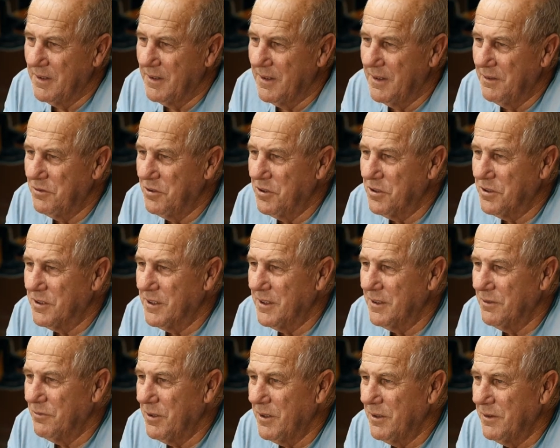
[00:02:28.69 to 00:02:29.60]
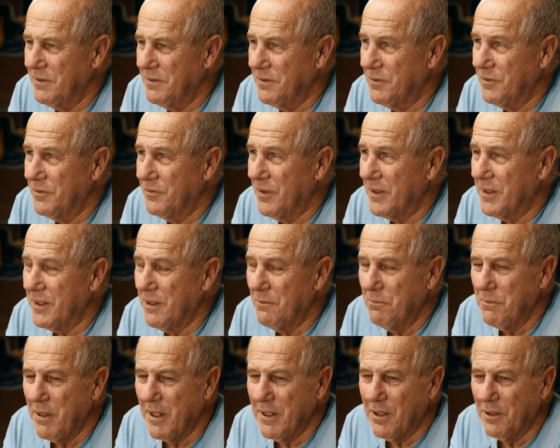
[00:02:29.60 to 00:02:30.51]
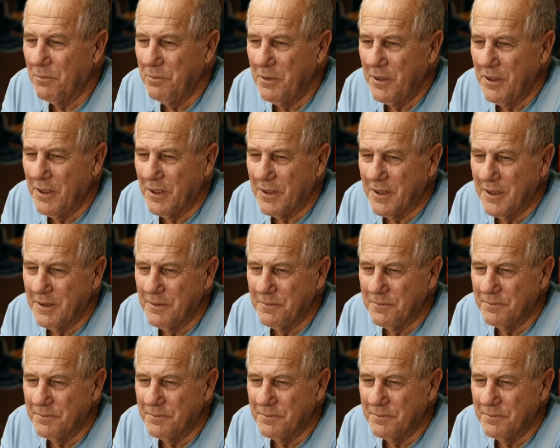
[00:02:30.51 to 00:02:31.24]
it just says, well, if I come back, I'll be lucky.